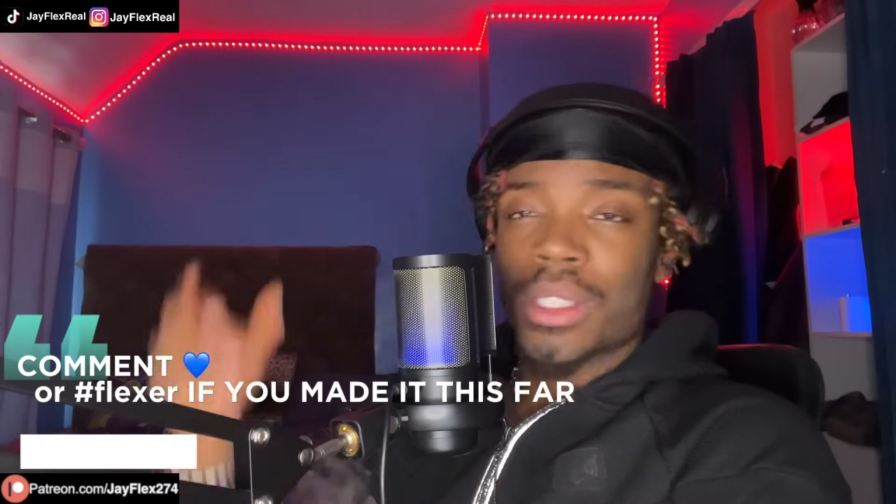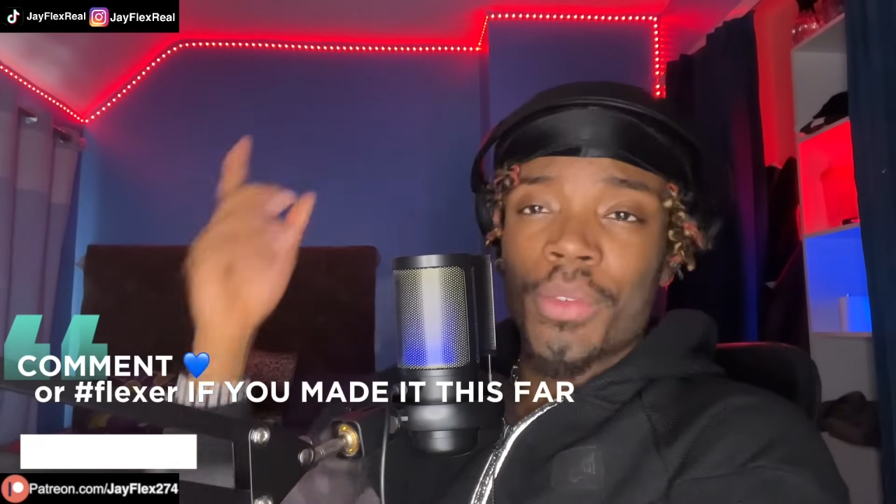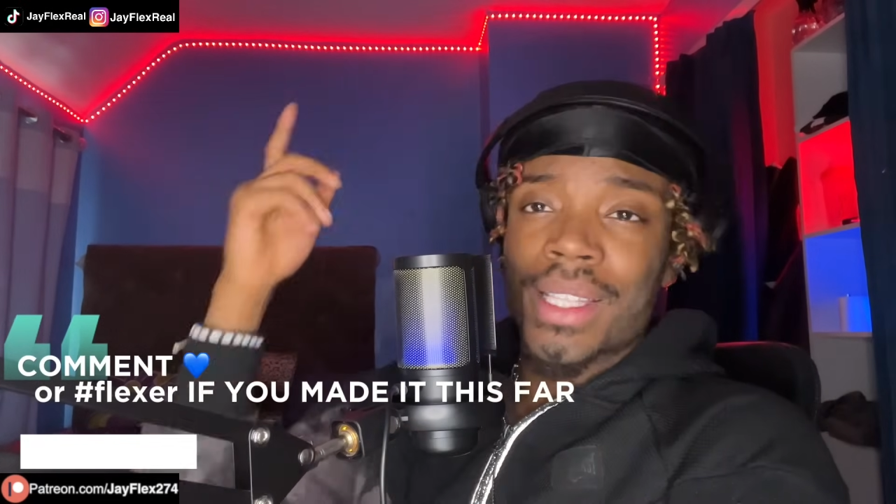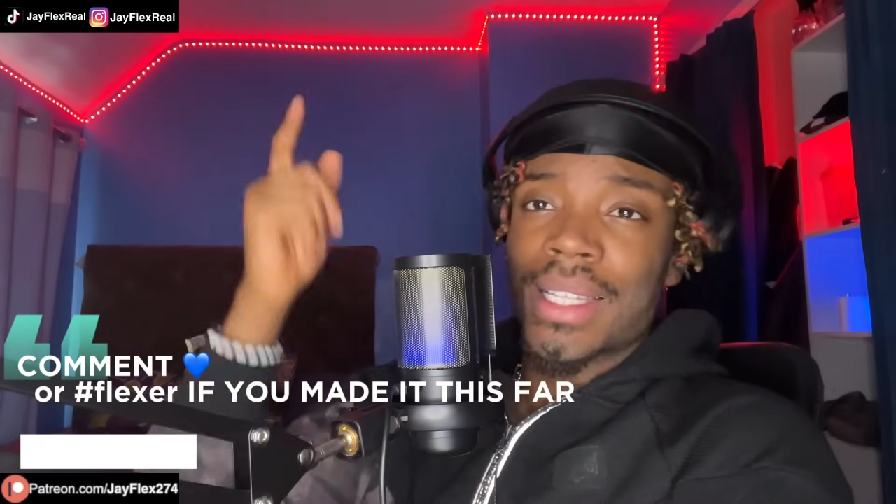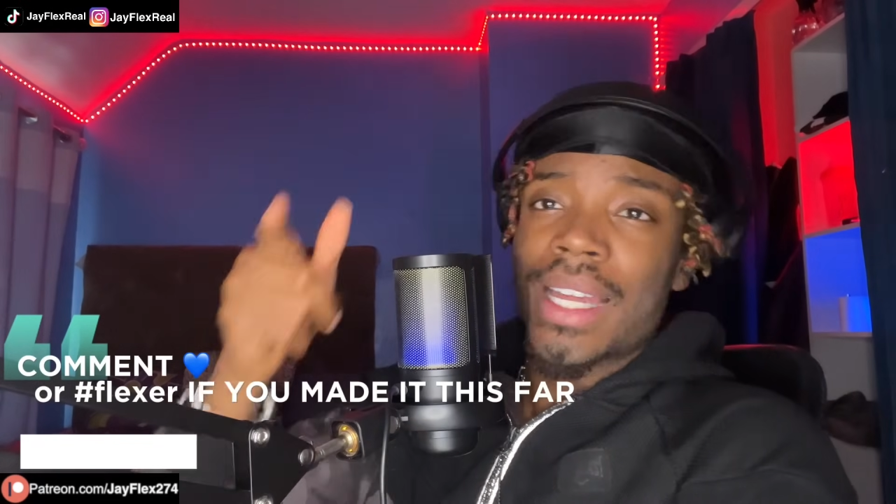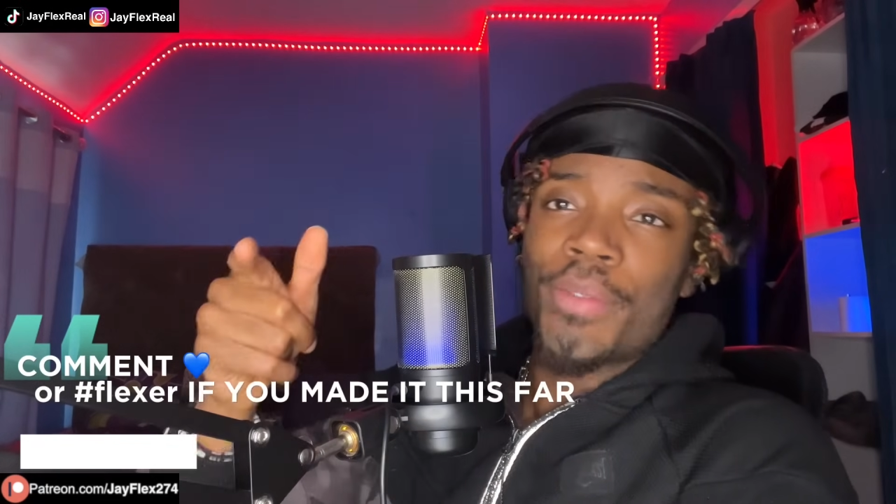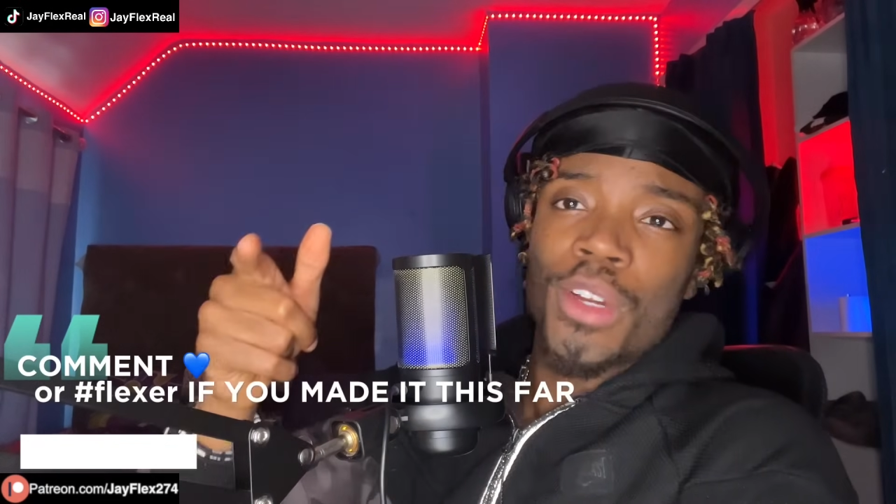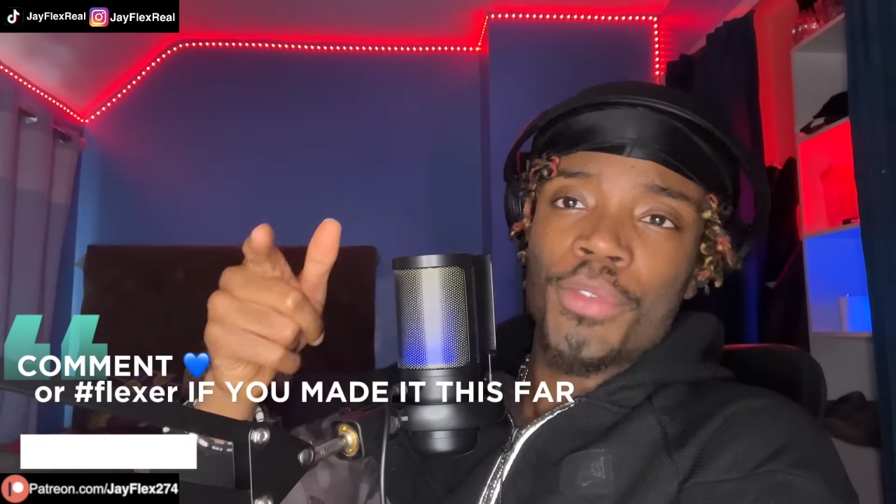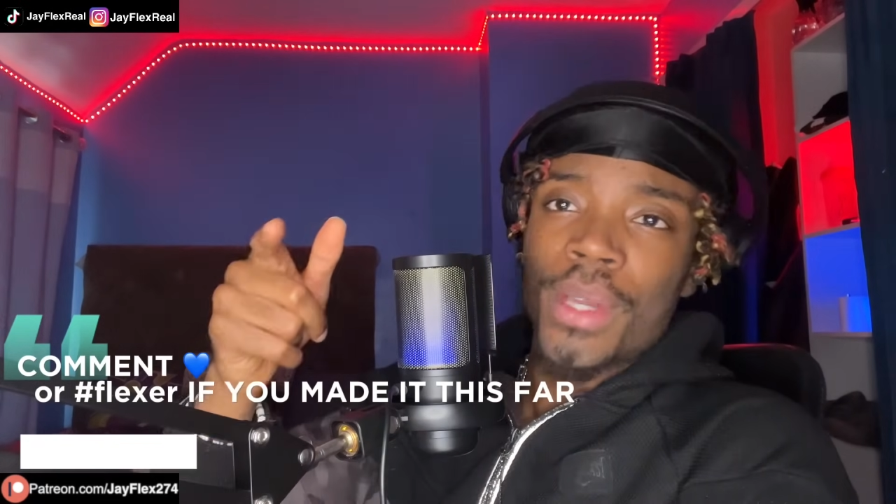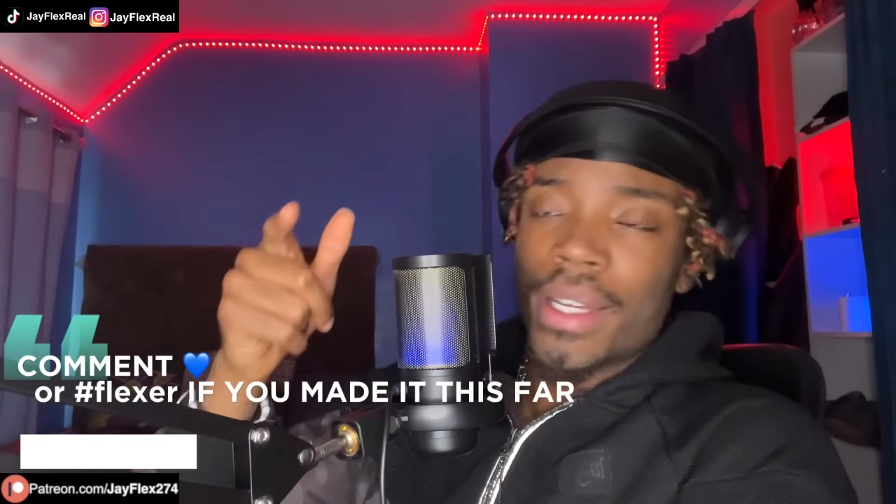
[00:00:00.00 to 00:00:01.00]
don't forget to like the
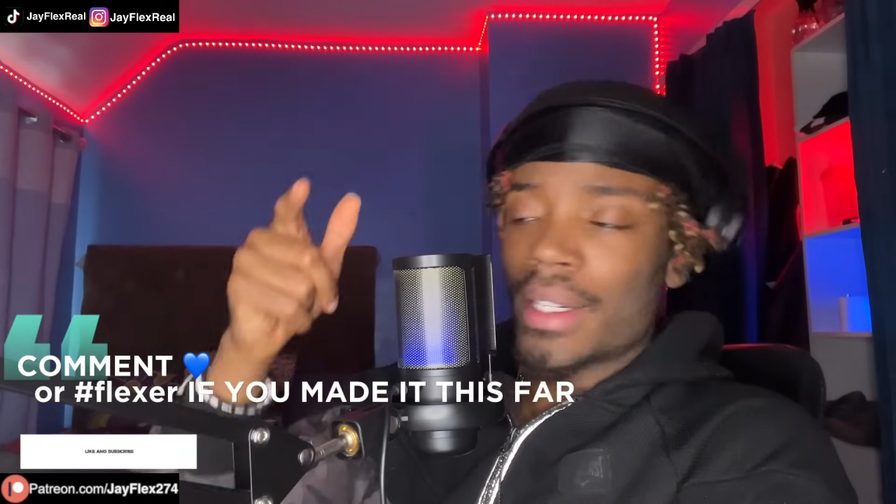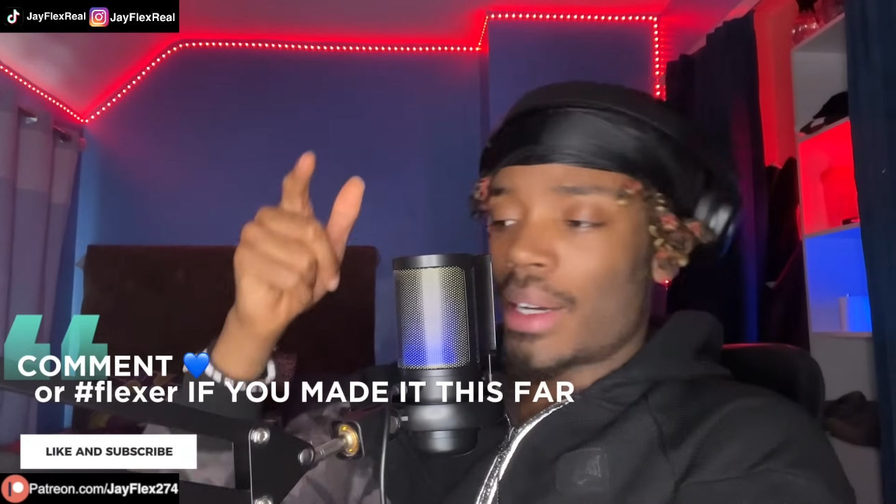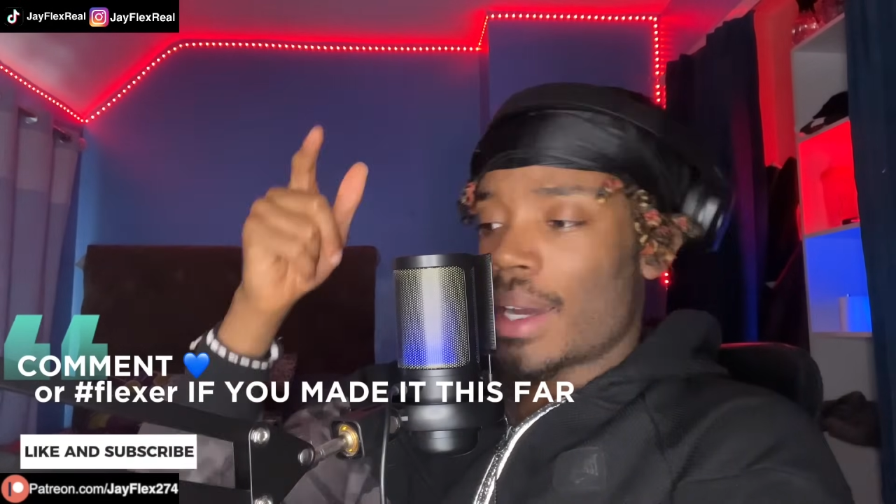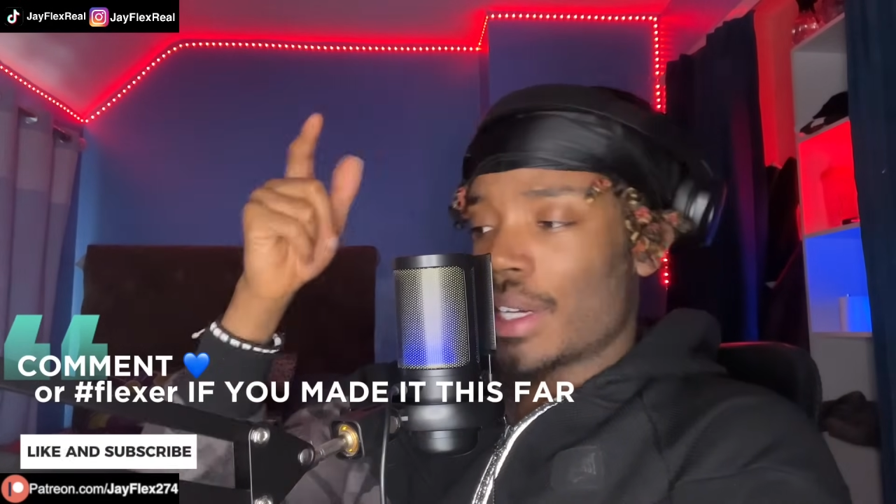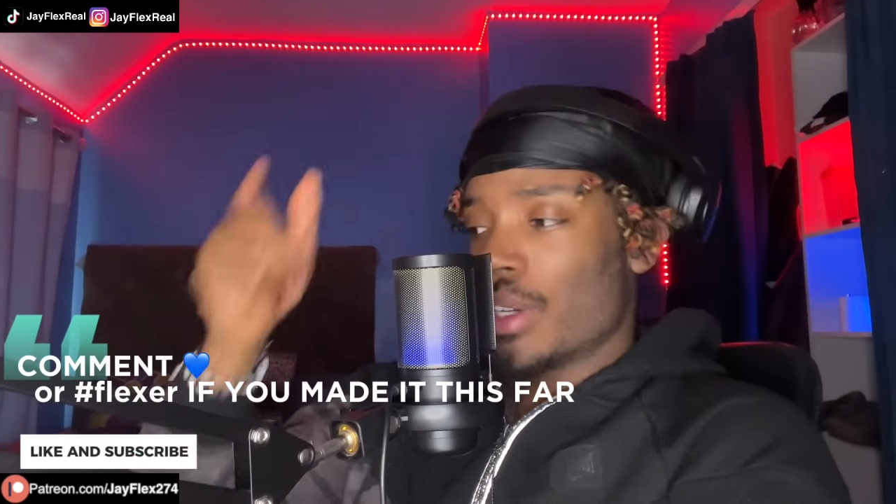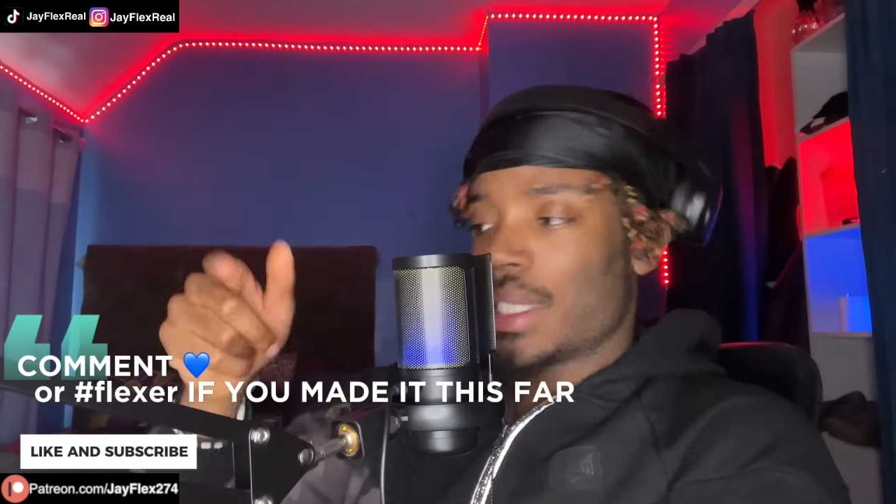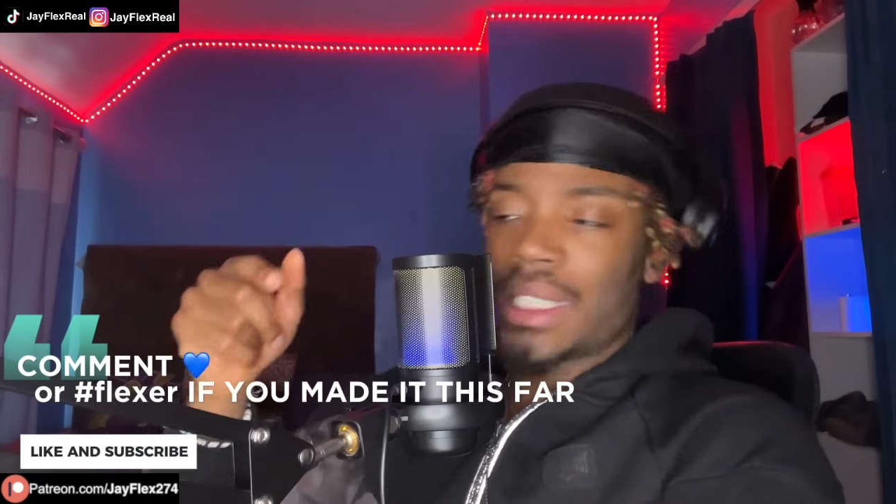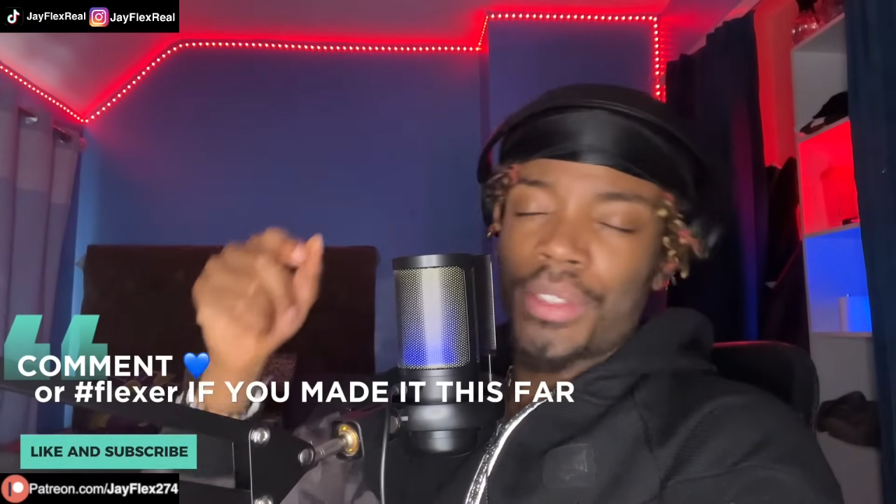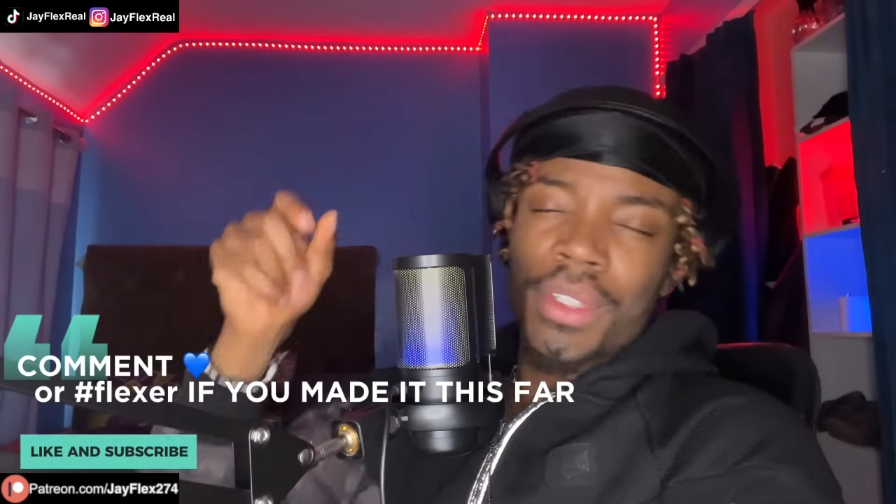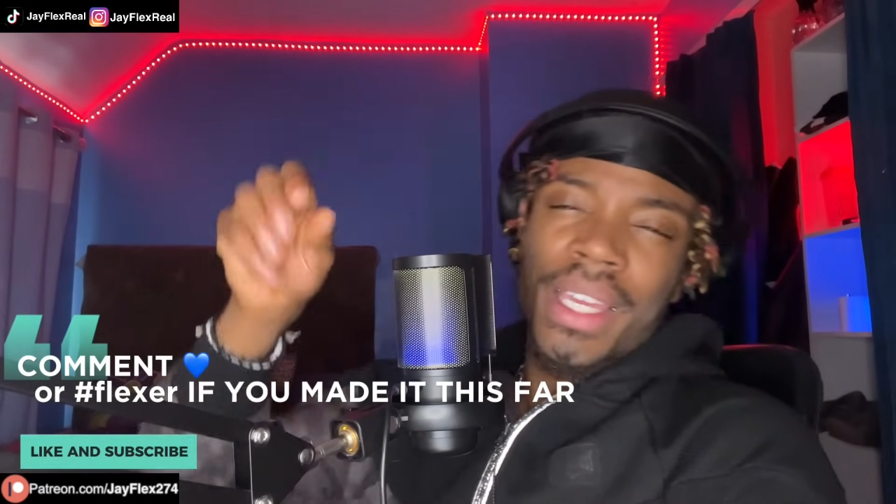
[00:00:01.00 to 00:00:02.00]
video before you head on out. I know it's
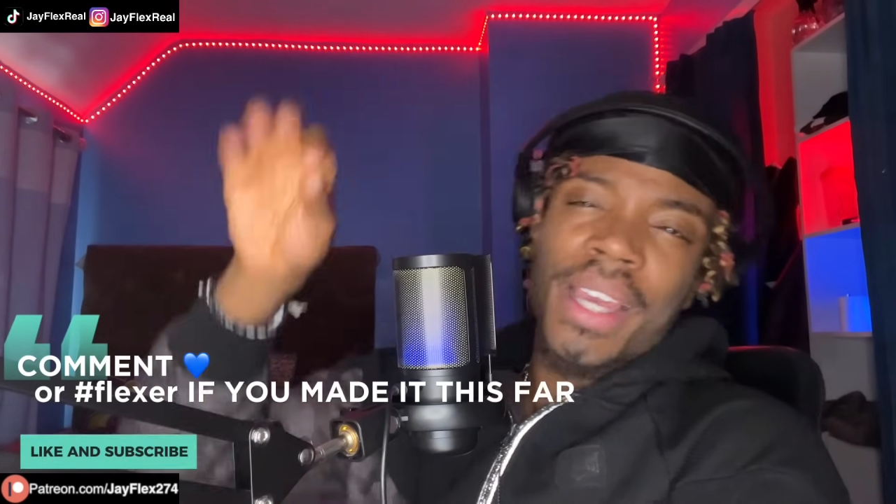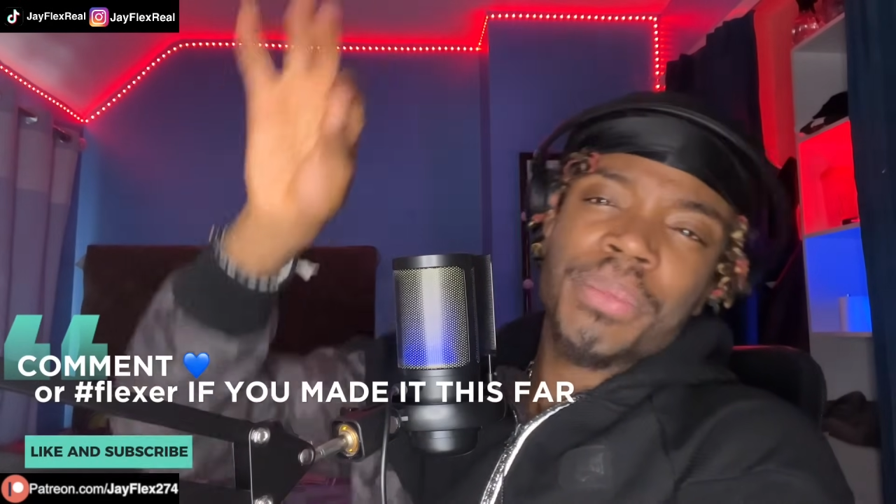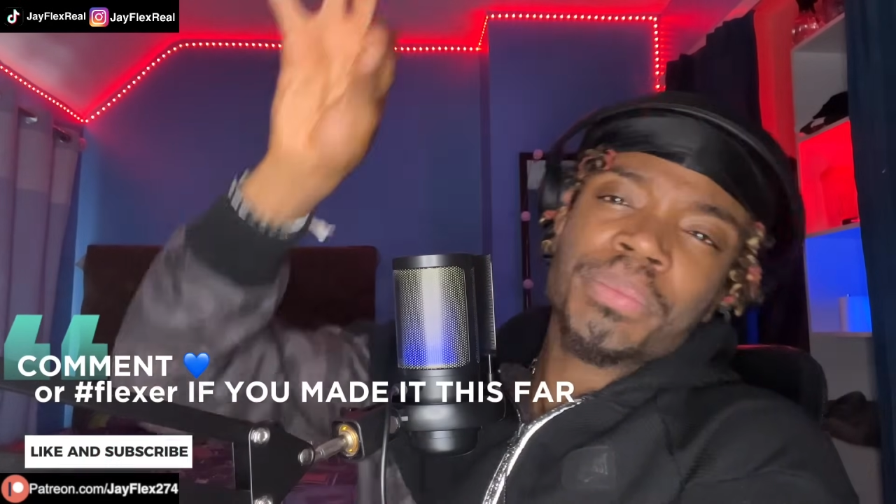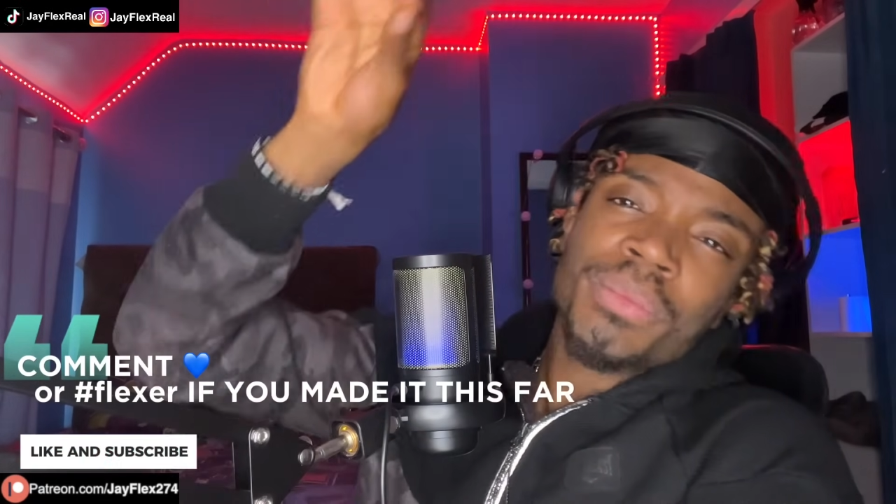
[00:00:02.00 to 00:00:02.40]
easy to forget.